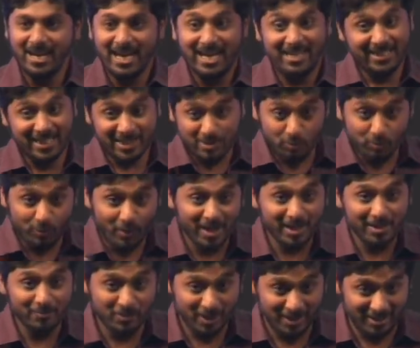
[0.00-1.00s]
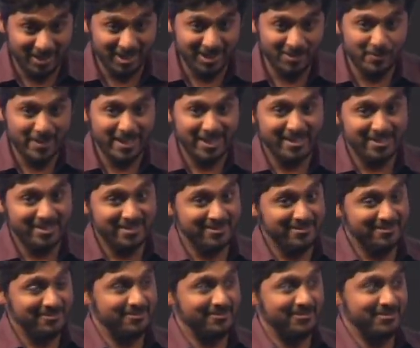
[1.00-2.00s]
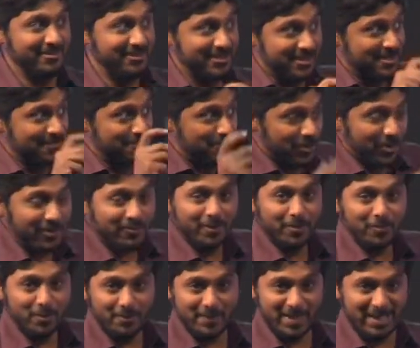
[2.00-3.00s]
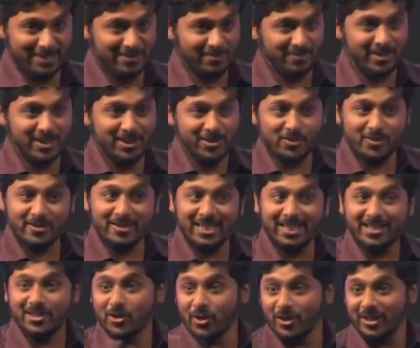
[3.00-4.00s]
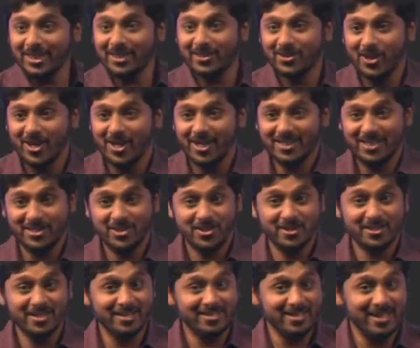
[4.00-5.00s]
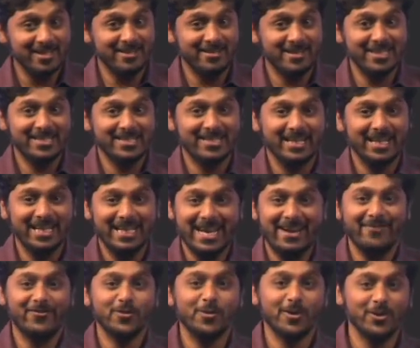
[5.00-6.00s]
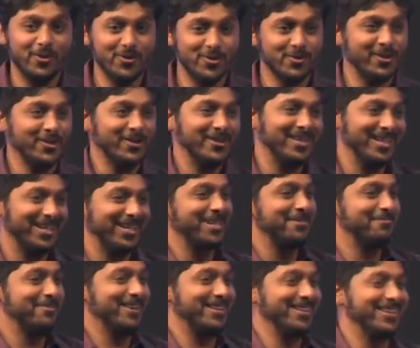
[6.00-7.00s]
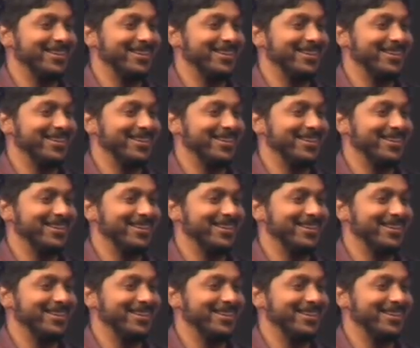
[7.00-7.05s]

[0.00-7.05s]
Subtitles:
And there's one work where this is a beautiful woman, and you think naughty thoughts, and she starts undressing, and everyone knows what you're thinking about